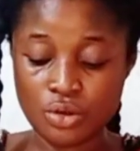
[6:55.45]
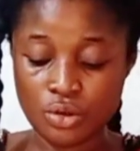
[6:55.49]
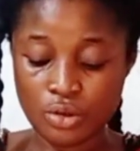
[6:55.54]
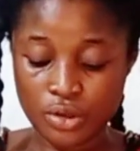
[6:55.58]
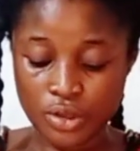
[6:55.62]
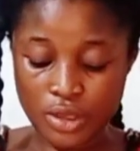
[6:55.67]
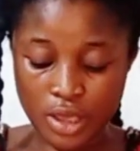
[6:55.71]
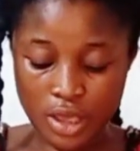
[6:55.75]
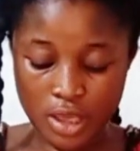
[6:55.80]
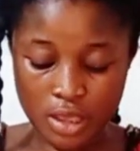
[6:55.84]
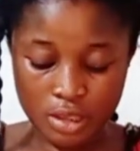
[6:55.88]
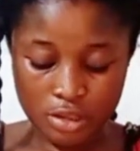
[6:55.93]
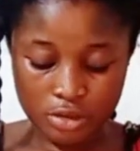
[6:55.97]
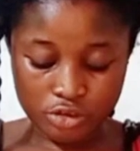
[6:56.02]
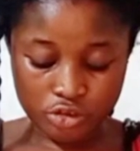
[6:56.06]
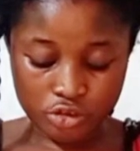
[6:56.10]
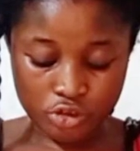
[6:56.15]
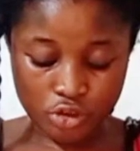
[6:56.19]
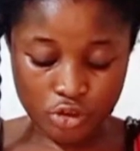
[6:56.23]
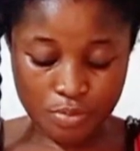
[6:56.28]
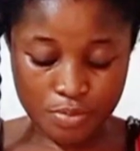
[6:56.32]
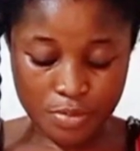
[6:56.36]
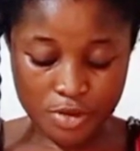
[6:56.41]
Okay,
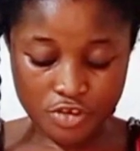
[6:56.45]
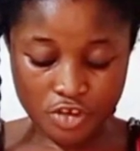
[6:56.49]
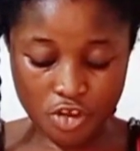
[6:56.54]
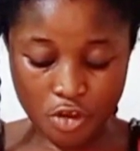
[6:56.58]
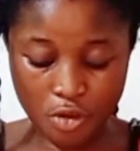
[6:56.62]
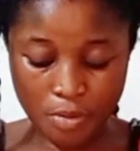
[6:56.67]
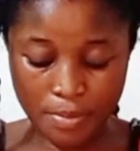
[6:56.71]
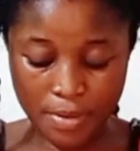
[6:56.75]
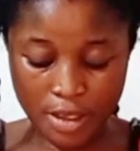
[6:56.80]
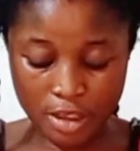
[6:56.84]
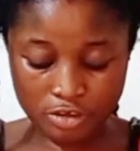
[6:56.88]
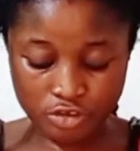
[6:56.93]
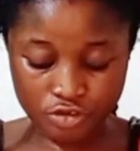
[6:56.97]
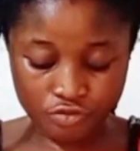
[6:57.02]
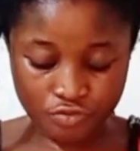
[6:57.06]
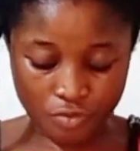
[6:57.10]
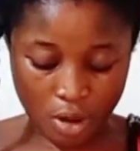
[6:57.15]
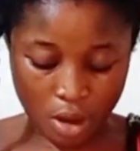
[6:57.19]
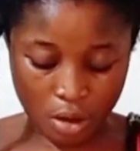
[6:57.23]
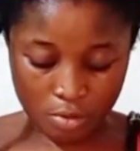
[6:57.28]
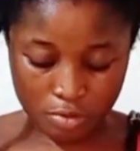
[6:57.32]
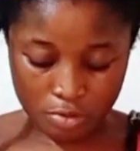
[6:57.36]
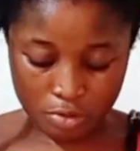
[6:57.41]
so you measure your bust
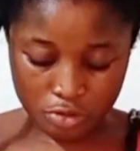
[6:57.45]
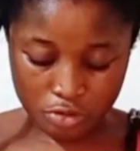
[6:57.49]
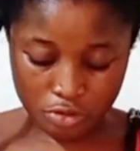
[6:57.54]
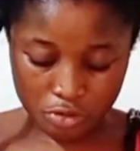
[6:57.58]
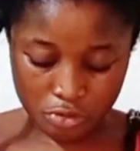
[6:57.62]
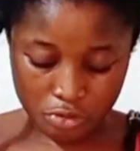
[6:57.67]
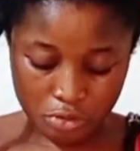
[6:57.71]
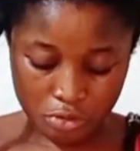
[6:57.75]
round.